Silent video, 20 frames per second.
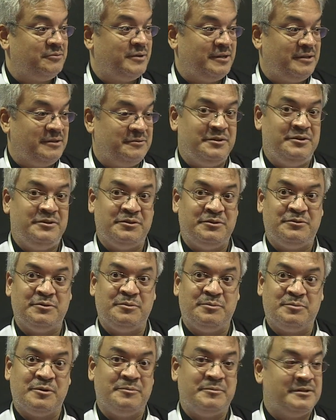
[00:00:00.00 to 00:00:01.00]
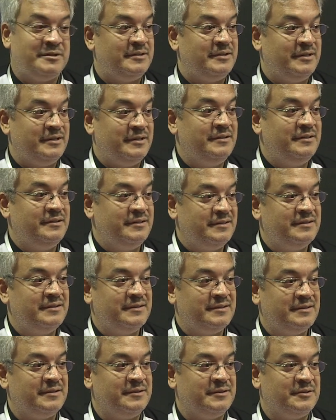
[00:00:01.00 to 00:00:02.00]
why they featured so prominently
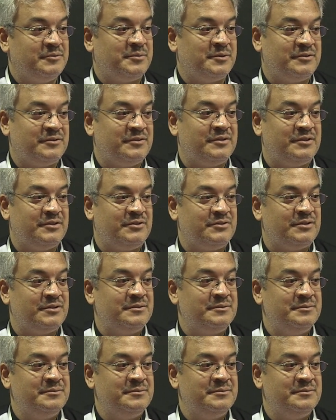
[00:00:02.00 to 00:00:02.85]
in this presentation.